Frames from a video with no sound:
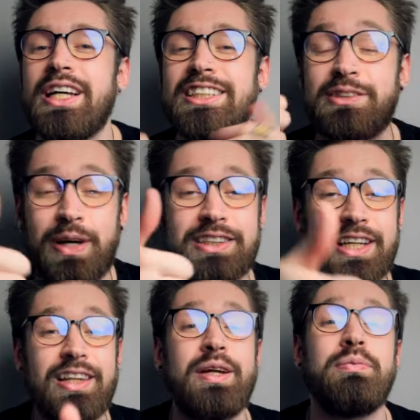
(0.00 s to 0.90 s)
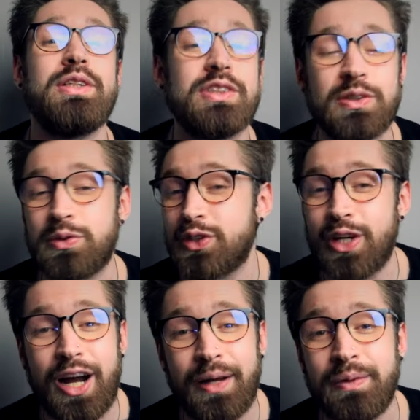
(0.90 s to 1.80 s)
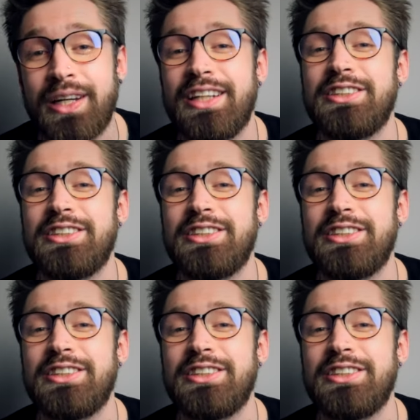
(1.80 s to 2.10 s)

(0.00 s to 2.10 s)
Smash that like button, subscribe,